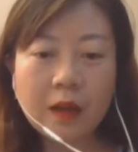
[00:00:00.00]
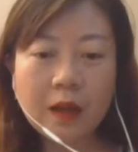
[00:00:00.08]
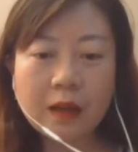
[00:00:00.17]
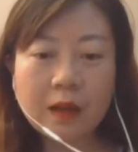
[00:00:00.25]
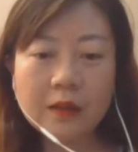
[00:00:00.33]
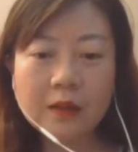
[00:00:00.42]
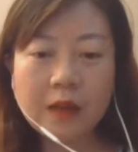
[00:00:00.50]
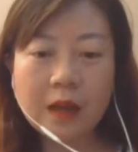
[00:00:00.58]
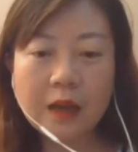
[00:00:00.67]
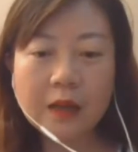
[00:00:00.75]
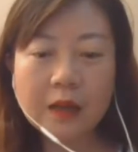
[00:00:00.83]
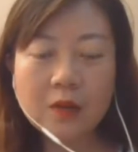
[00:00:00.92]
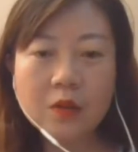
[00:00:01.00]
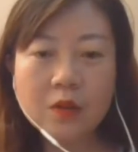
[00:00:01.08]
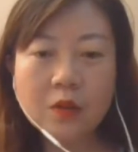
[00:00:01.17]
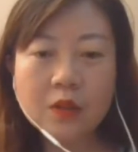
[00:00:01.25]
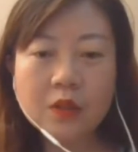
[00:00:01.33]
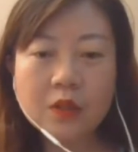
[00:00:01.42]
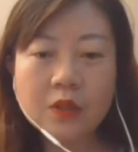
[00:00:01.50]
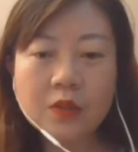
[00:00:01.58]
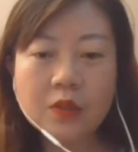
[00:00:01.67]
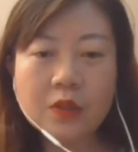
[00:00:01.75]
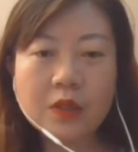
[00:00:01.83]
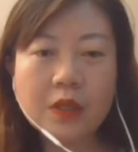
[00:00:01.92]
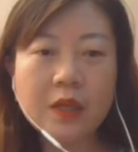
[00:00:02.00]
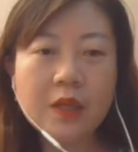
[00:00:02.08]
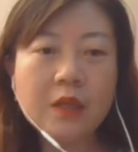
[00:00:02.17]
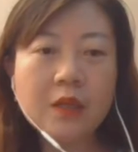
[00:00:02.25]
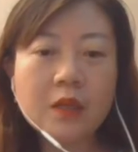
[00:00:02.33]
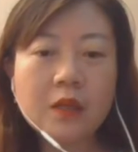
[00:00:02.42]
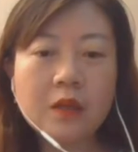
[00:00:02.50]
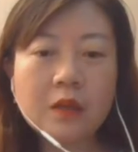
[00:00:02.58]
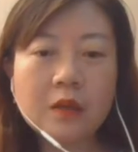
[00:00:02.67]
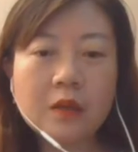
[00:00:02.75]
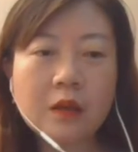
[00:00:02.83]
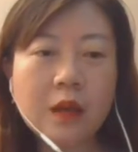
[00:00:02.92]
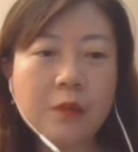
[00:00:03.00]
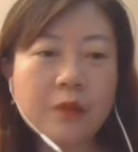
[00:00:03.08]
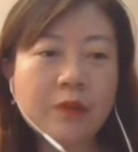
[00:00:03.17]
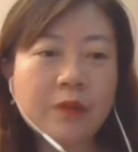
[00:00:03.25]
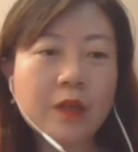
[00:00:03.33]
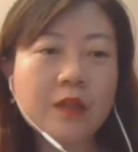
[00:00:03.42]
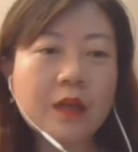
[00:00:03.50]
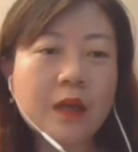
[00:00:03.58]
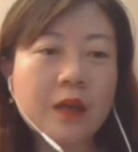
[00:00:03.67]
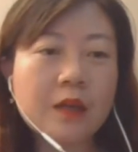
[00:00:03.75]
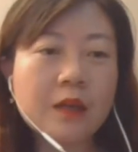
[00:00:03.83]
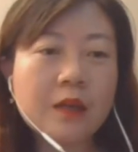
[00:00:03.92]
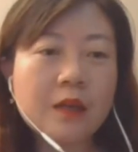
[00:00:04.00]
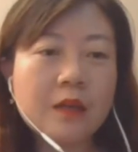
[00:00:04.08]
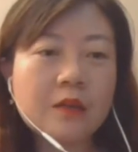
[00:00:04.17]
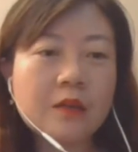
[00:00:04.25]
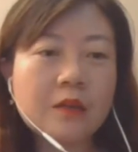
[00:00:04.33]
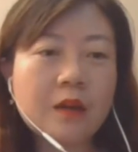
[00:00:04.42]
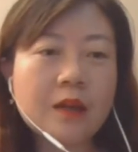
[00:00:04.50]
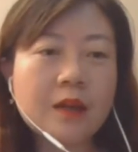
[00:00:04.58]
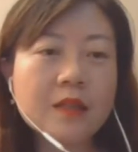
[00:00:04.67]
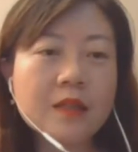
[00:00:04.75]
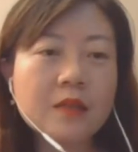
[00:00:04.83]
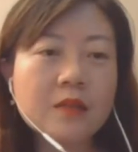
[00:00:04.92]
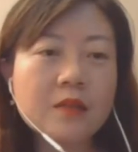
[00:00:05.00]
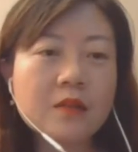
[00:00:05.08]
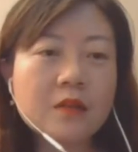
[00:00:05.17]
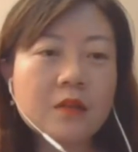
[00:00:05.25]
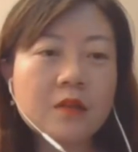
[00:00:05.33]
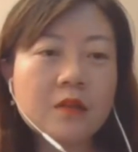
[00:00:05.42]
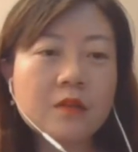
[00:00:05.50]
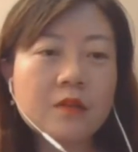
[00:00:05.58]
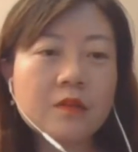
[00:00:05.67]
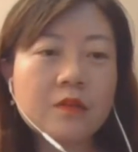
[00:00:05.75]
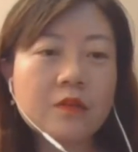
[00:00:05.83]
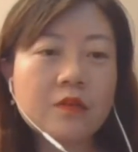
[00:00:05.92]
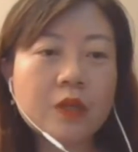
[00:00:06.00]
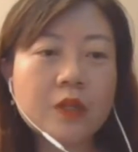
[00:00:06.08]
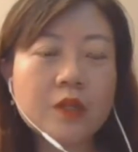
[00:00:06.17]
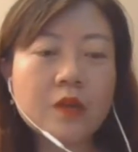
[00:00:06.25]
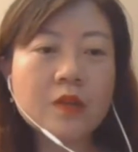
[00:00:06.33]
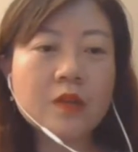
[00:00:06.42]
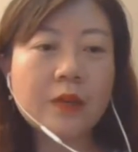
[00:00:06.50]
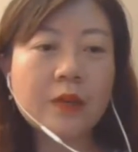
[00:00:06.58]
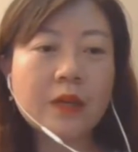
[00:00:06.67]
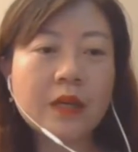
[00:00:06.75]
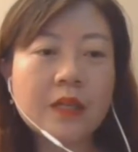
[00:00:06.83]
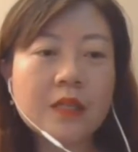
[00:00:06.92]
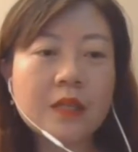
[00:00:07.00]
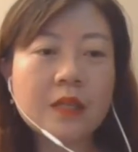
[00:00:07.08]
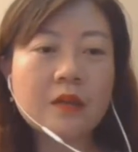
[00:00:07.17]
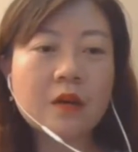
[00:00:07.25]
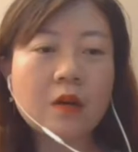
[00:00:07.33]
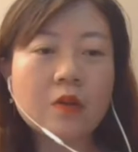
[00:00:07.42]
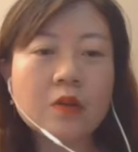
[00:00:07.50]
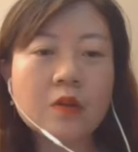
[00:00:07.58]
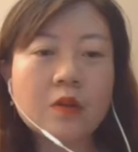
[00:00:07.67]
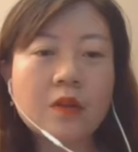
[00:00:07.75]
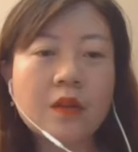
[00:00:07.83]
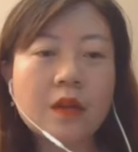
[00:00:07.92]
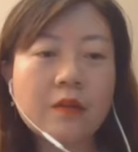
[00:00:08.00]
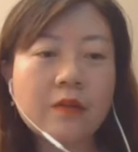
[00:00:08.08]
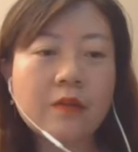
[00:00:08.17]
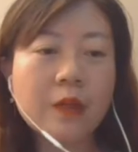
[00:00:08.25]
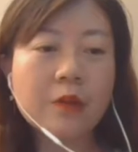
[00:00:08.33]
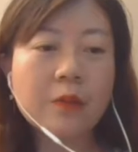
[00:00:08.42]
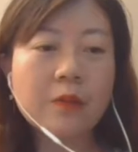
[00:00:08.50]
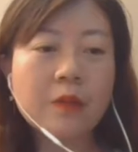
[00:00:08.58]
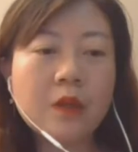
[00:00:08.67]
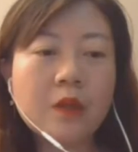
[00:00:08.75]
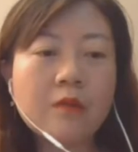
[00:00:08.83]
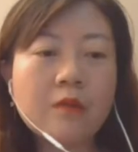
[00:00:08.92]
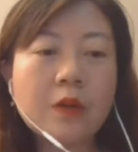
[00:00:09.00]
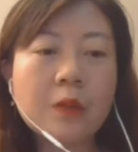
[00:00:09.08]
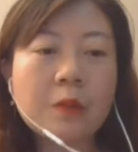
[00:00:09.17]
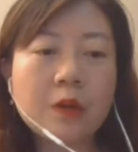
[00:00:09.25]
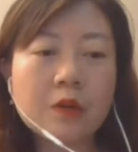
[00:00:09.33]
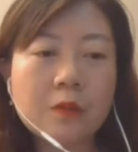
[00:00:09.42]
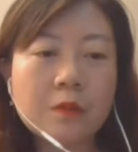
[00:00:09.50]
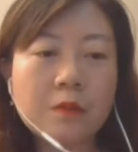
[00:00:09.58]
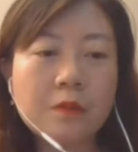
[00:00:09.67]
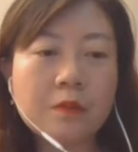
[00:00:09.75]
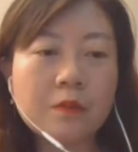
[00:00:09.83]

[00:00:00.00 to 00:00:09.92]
And I also wanted to share, I'm afraid I think the resource allocation is also another very, very important